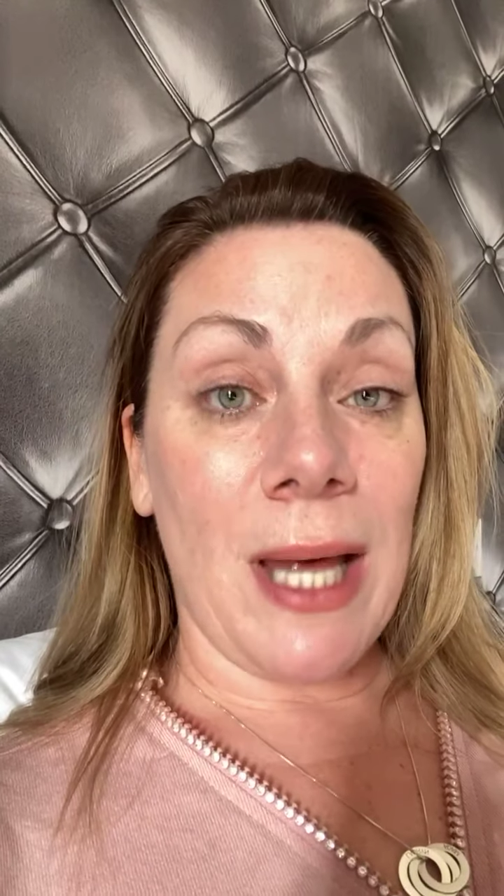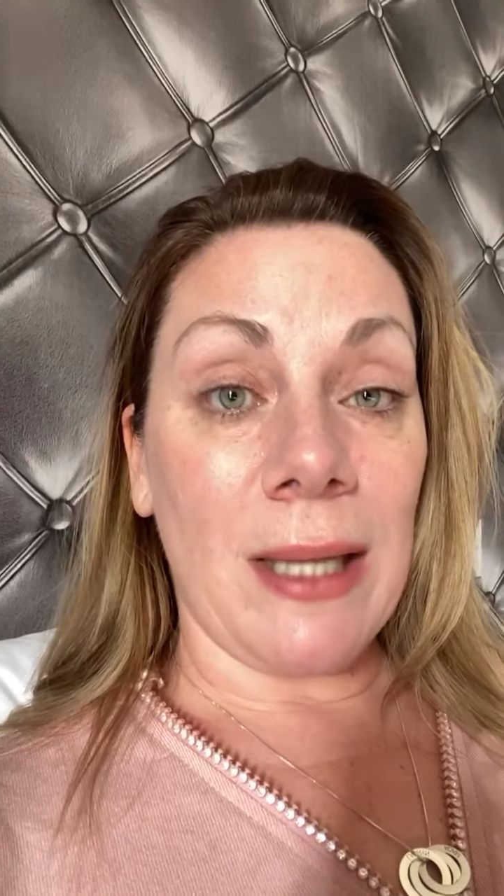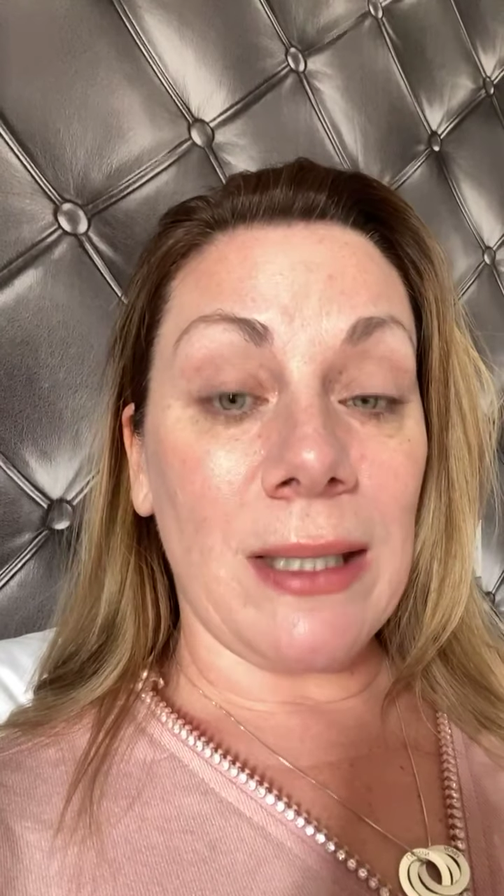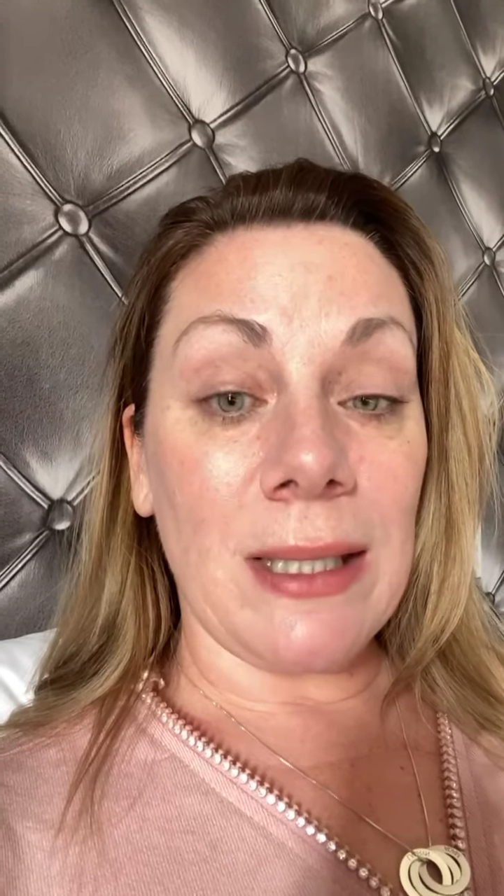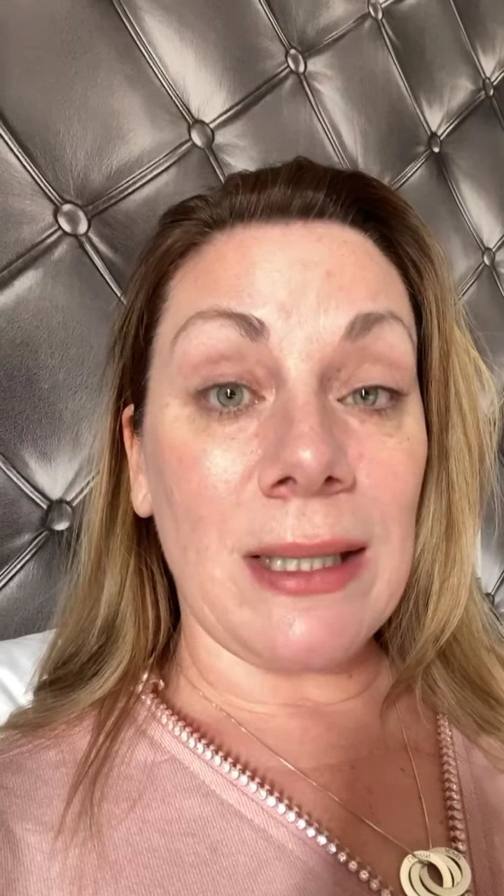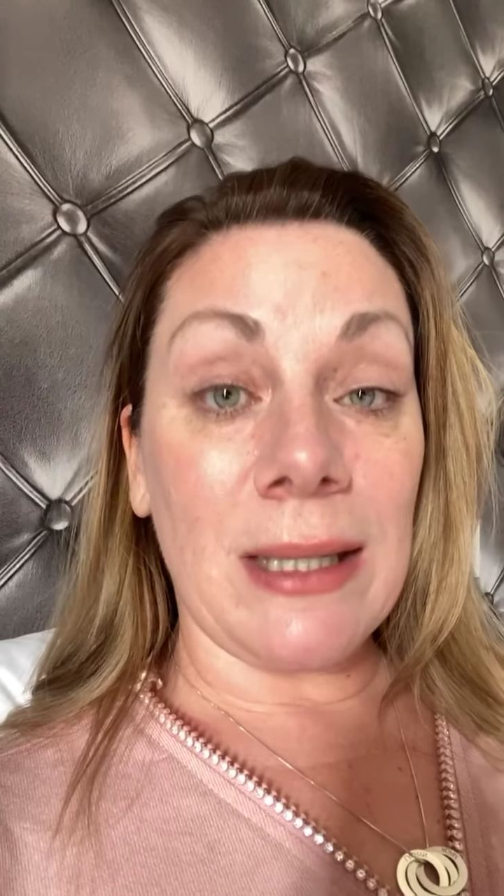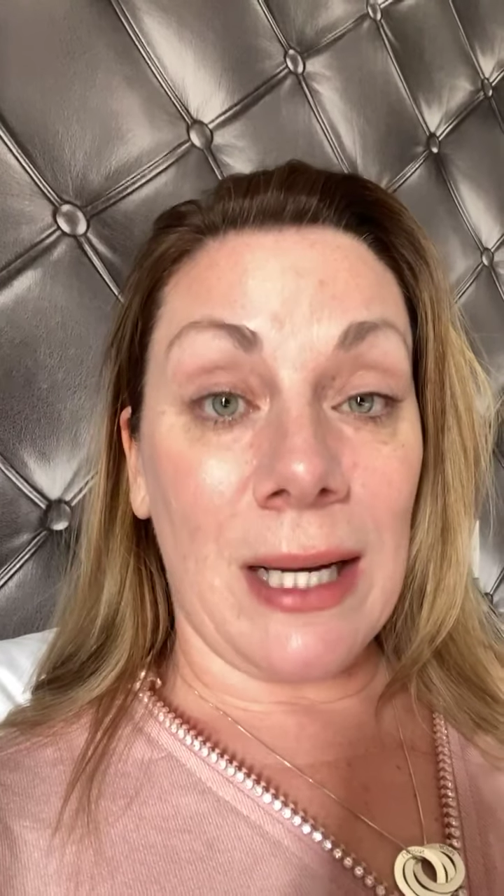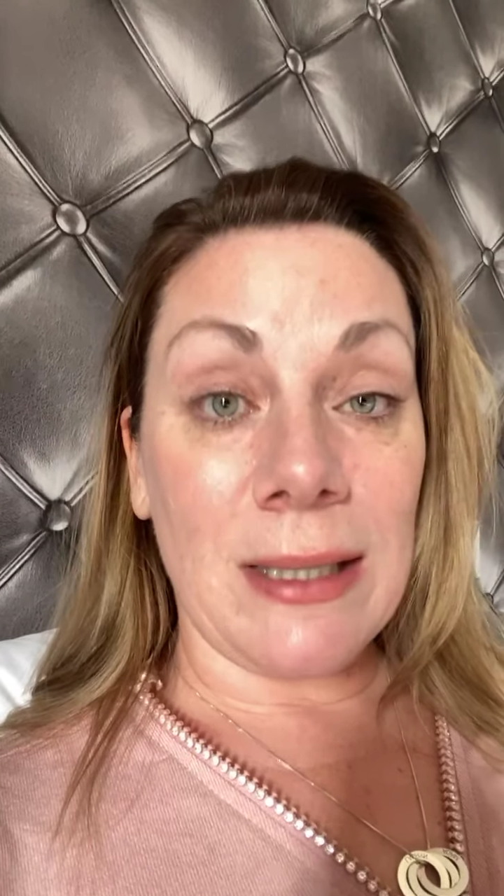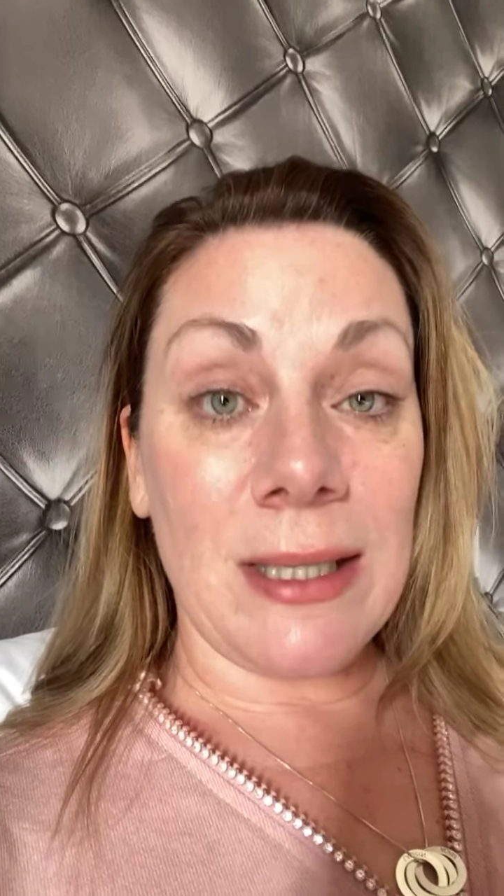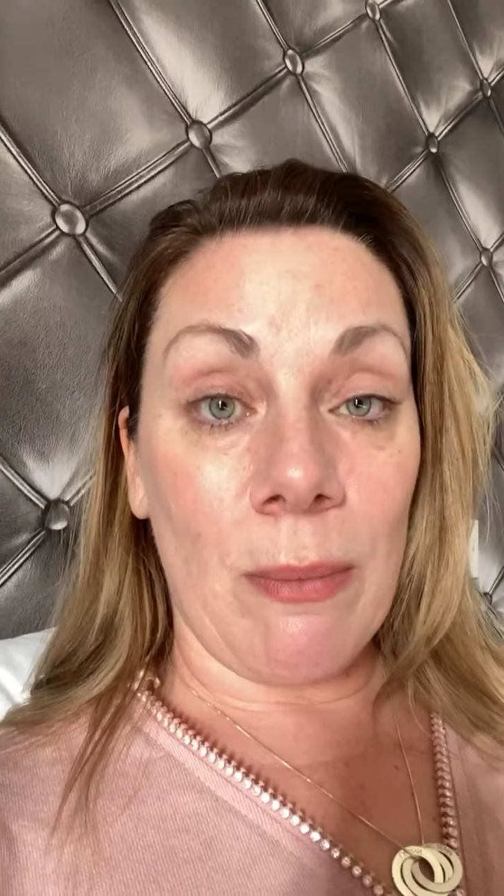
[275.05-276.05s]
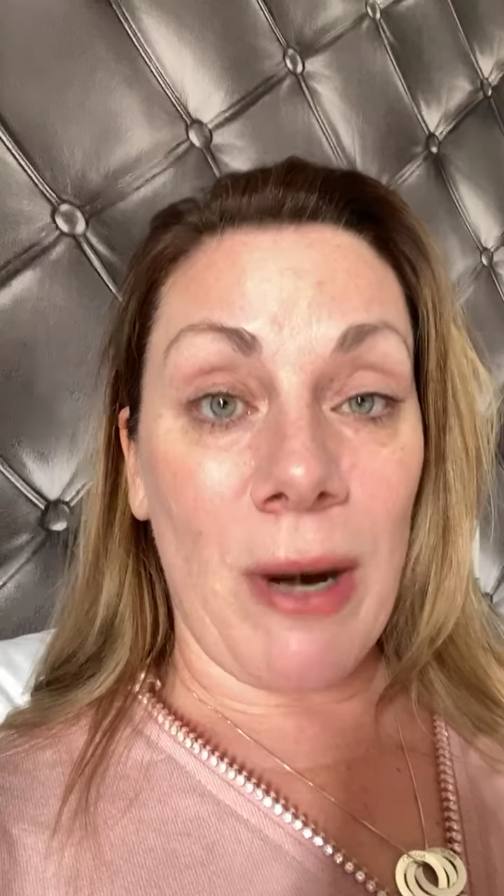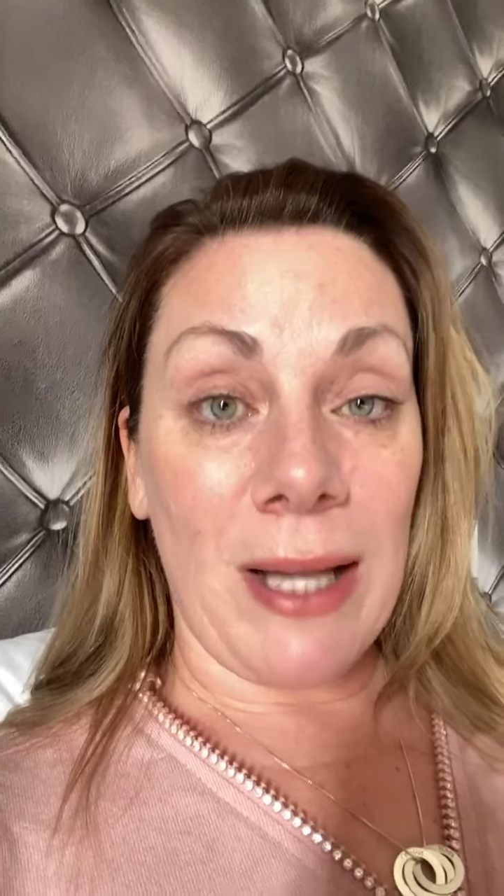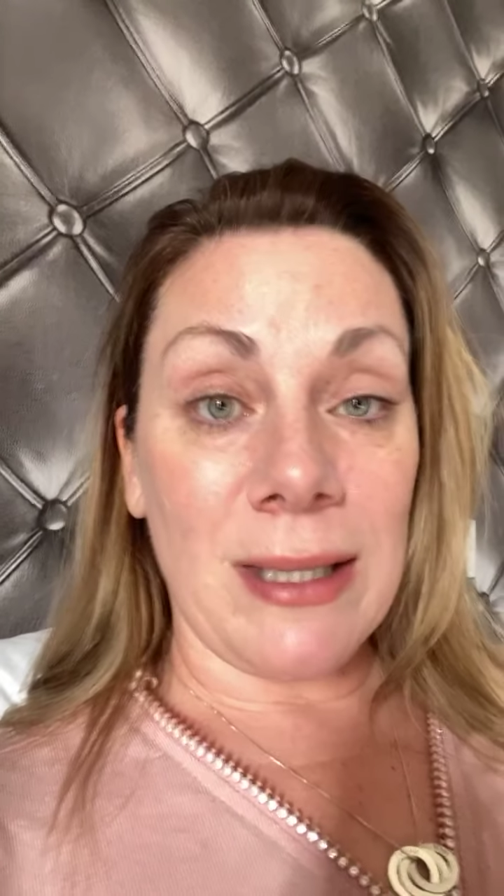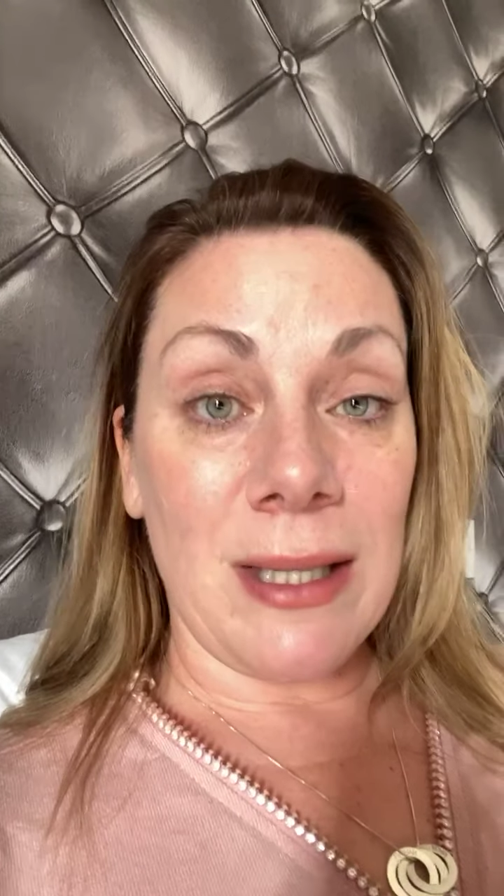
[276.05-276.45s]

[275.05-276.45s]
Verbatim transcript: and that's the brands